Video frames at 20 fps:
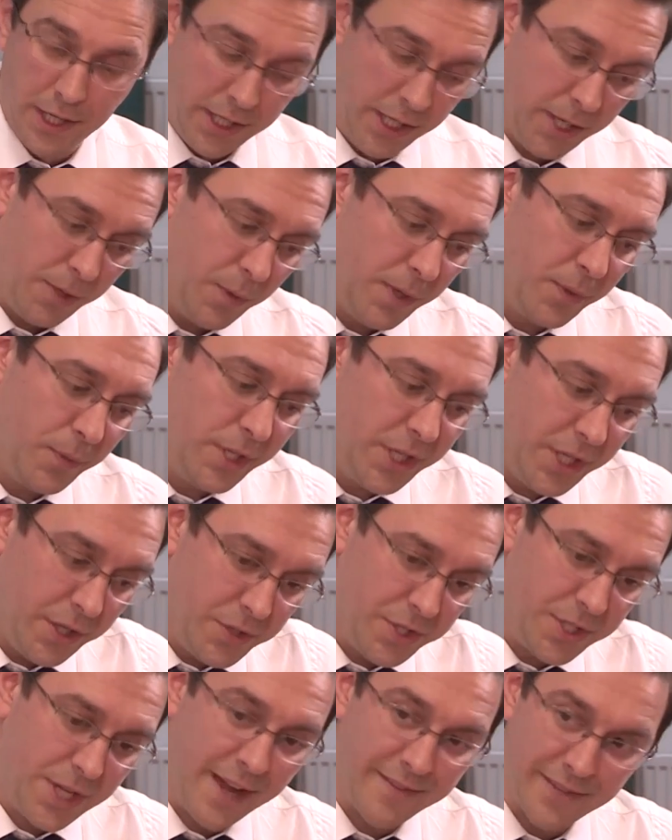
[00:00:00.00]
We were
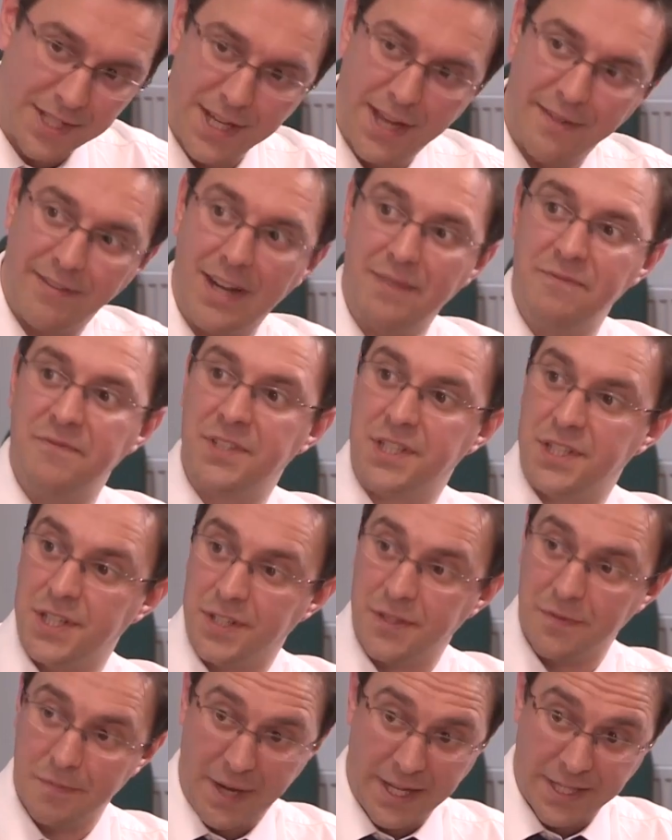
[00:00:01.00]
used to having to have an
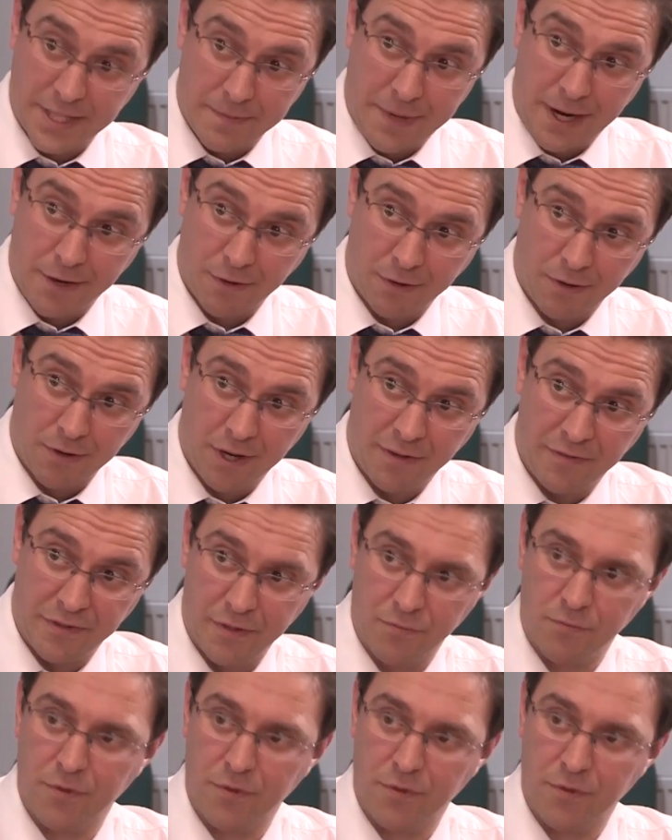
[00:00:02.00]
emphasis of matter paragraph that